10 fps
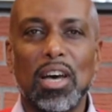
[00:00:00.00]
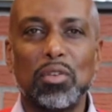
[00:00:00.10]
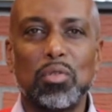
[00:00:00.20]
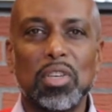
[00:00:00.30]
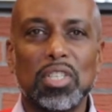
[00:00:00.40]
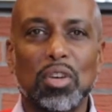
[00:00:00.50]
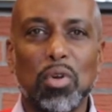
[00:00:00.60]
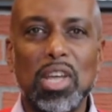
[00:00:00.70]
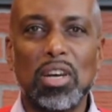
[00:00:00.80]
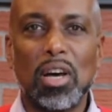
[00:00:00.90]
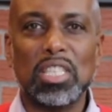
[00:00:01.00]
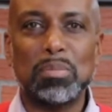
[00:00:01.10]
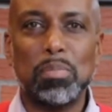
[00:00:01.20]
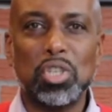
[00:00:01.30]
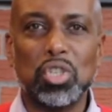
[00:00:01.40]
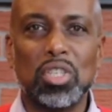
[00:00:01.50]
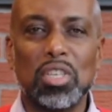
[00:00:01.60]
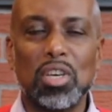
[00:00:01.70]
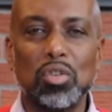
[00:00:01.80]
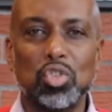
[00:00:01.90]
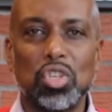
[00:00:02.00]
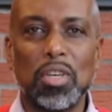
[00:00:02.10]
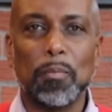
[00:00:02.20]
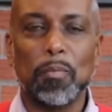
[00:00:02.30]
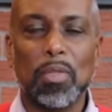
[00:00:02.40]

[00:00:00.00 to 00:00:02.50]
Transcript: under this great auspicious energy.